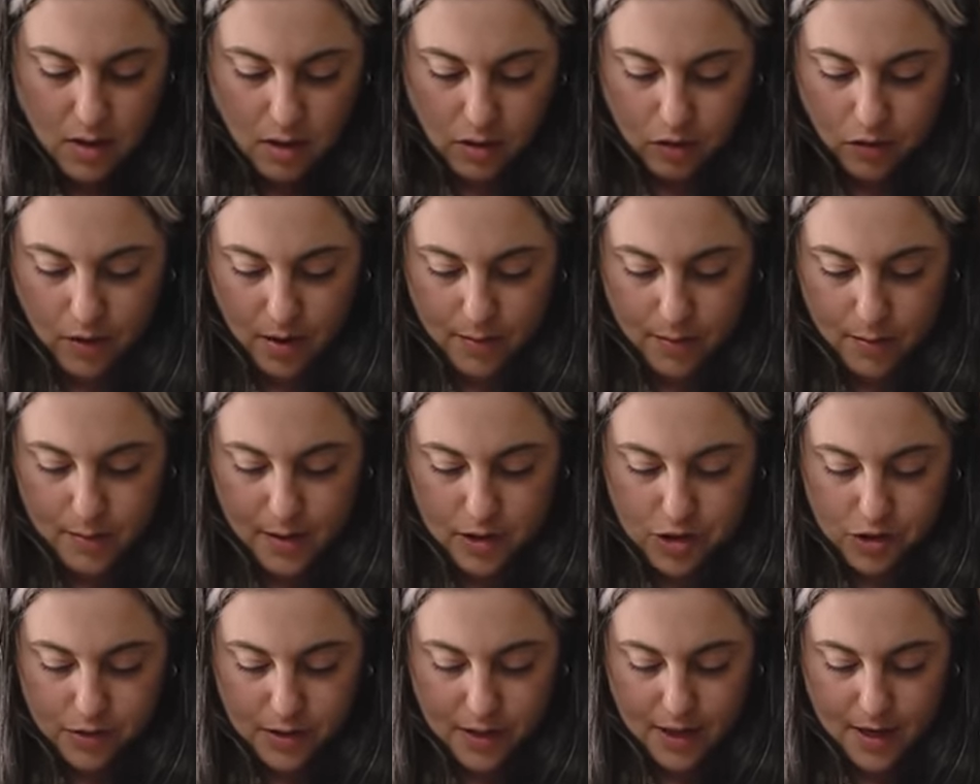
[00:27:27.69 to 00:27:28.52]
I'll grab a
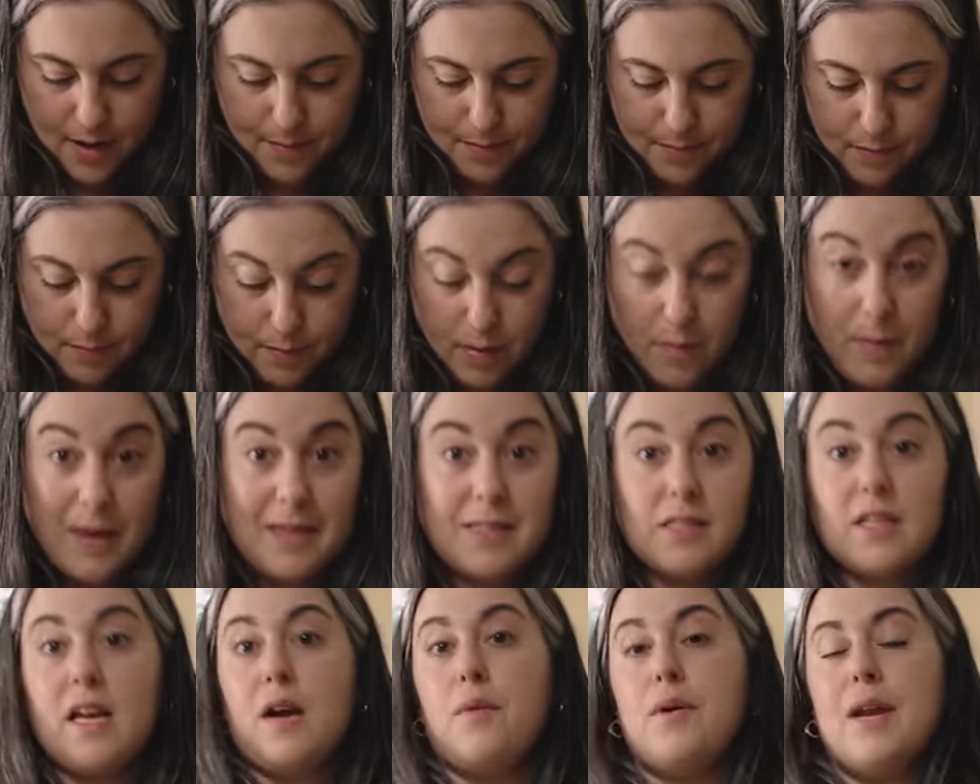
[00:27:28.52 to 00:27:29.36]
measuring cup. But
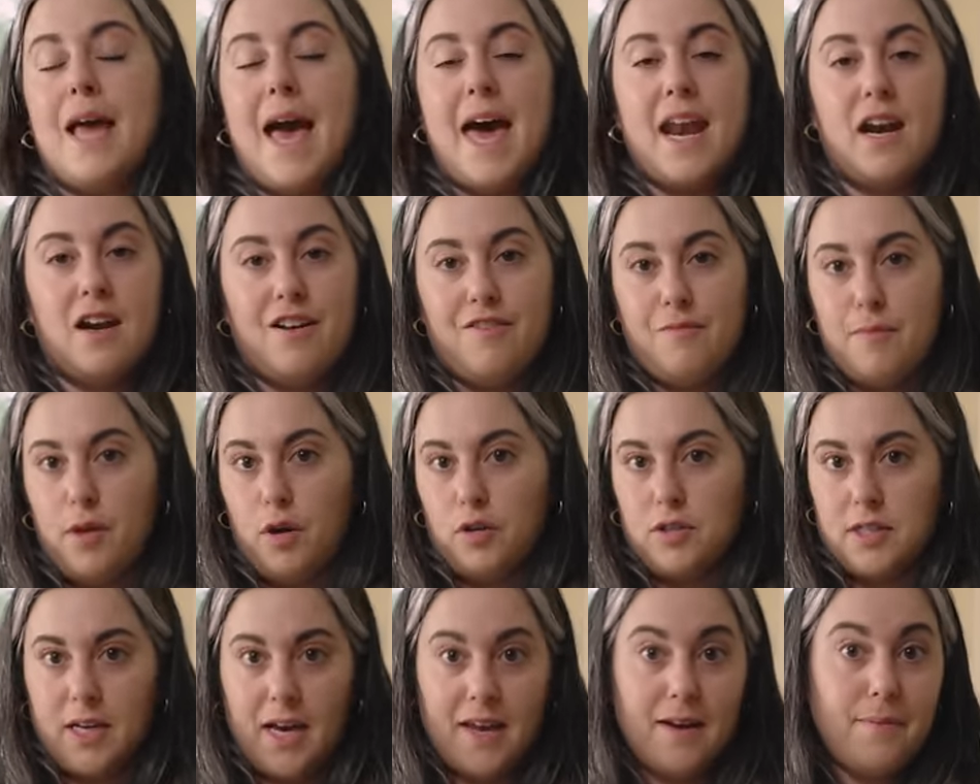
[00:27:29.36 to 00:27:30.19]
basically I wanna add enough
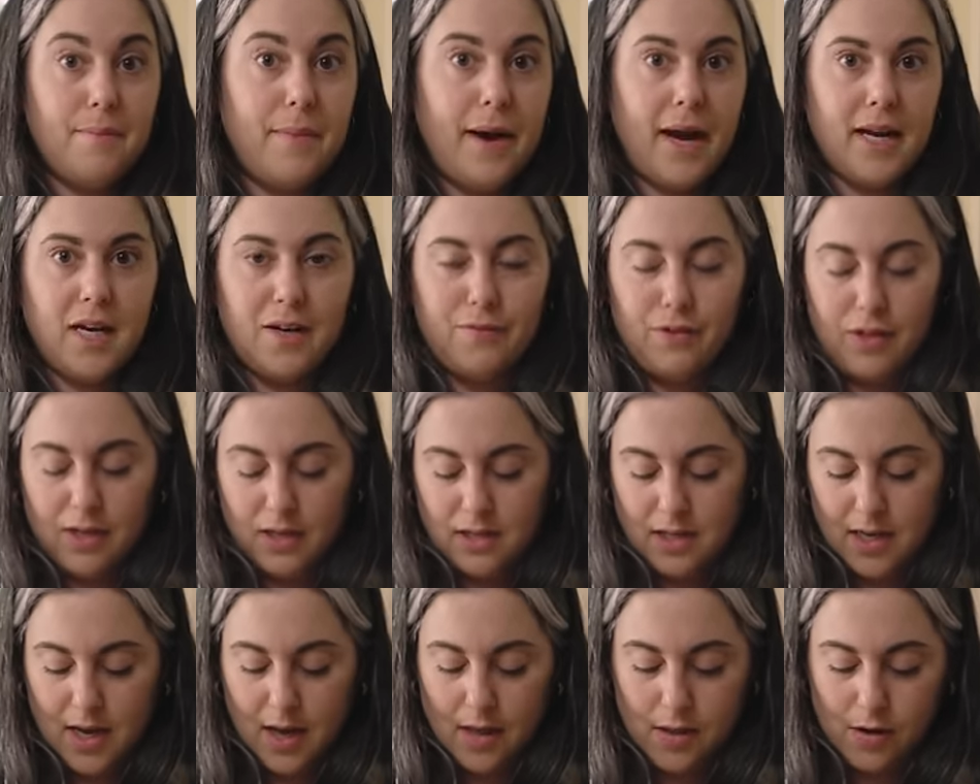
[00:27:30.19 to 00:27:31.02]
milk to kind of bind
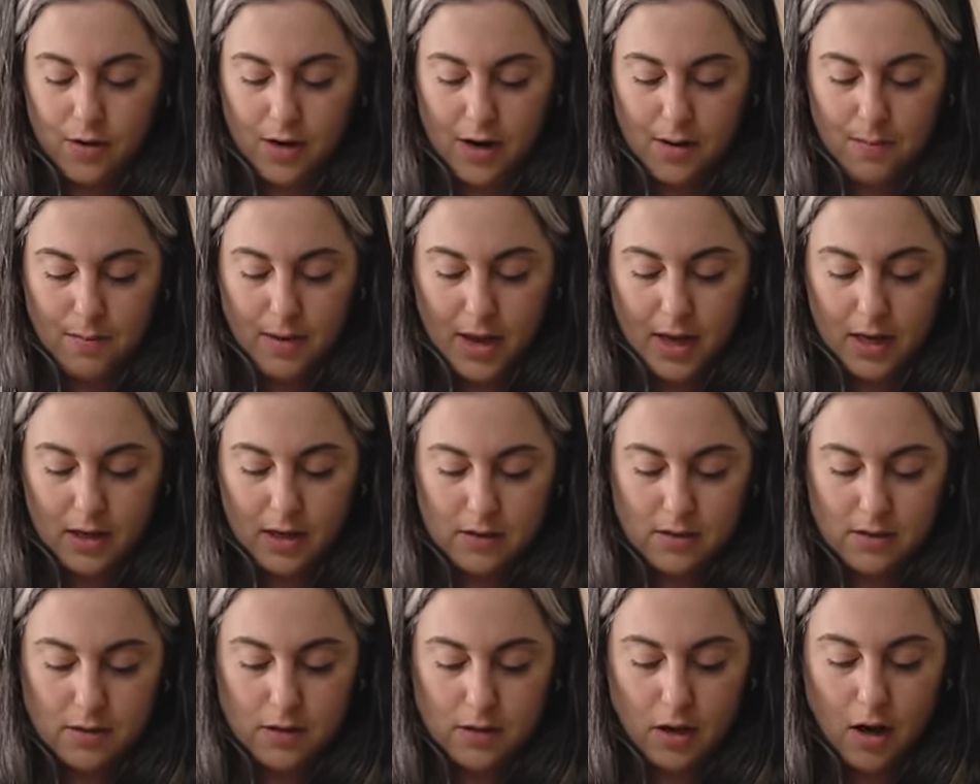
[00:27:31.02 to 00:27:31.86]
everything together and make
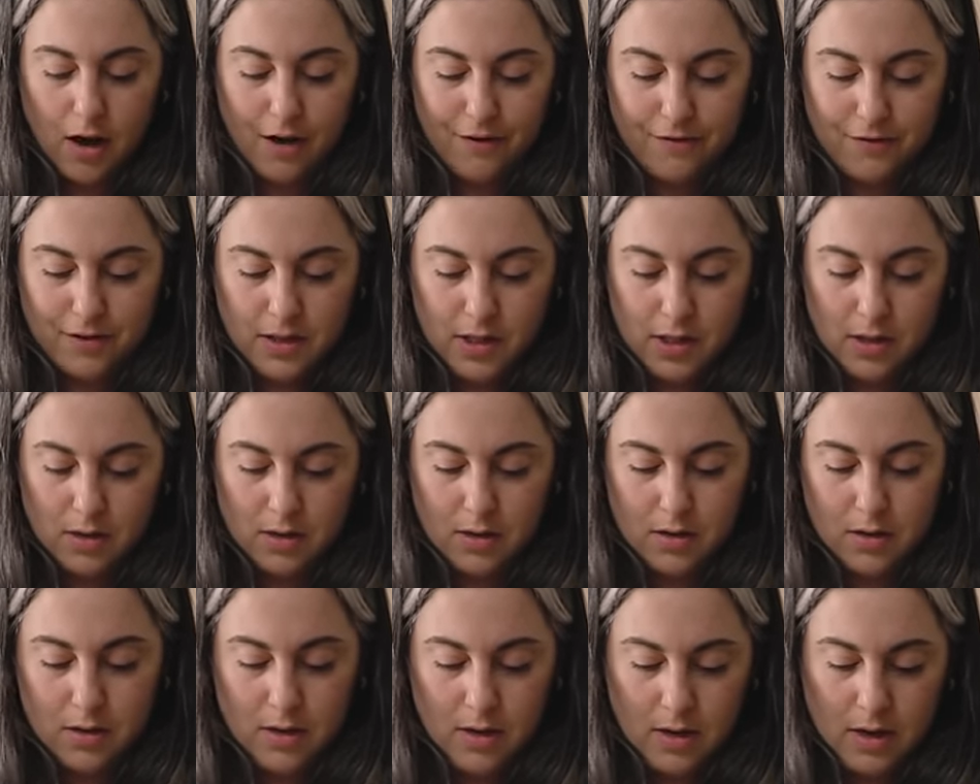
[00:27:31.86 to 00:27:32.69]
a soft,
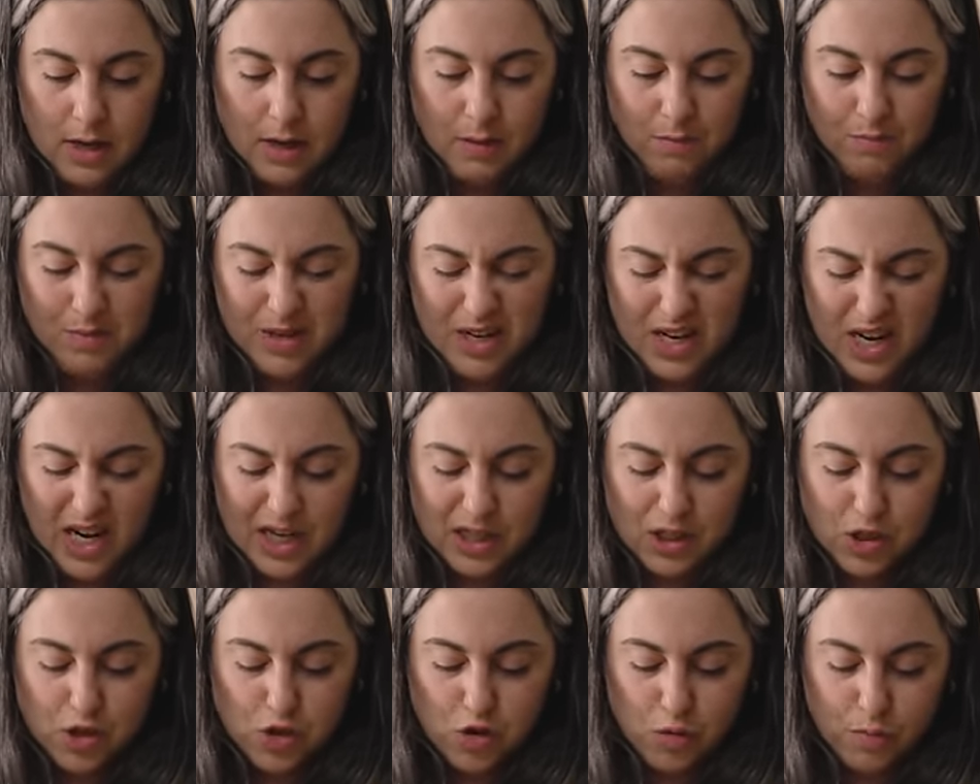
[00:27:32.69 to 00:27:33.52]
but
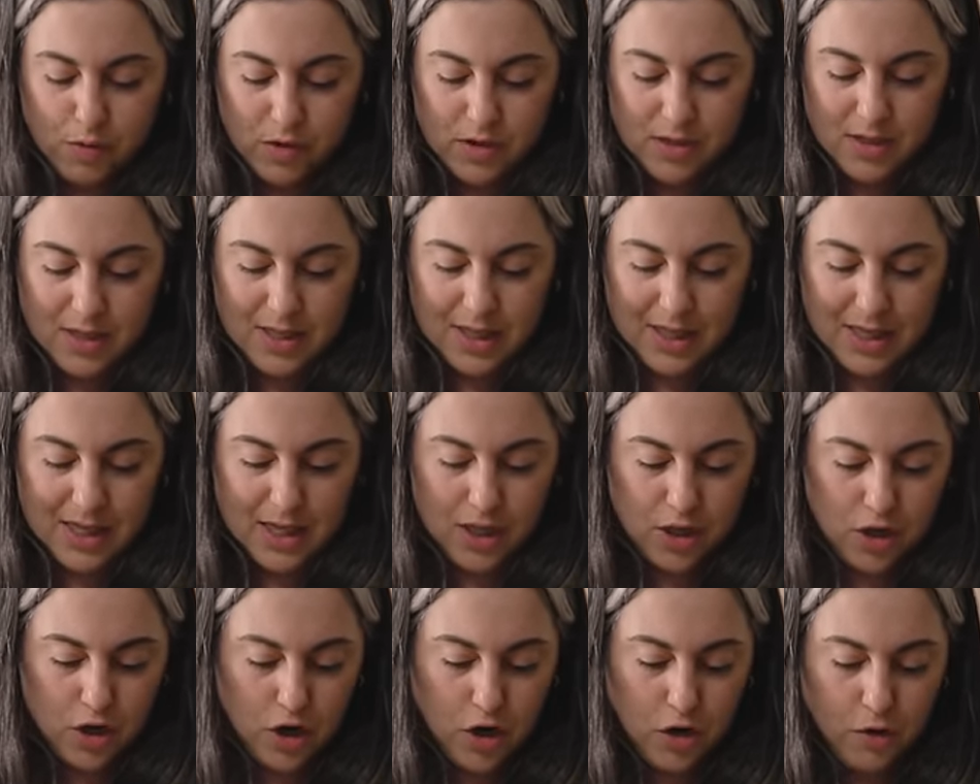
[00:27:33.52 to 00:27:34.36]
not super sticky
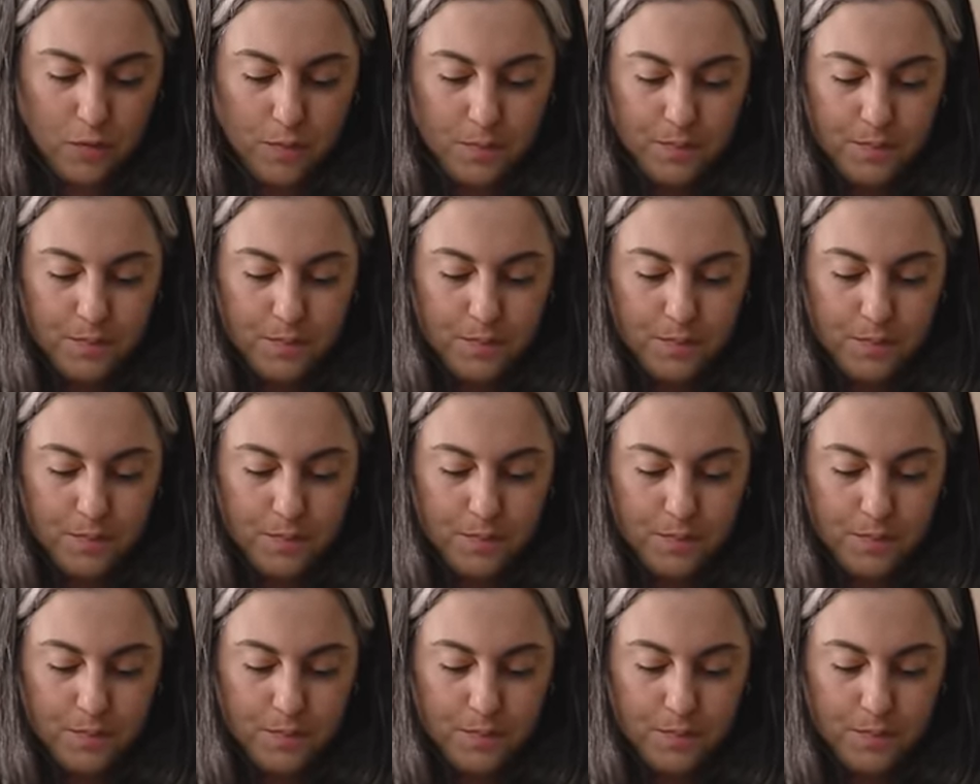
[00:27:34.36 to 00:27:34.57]
dough.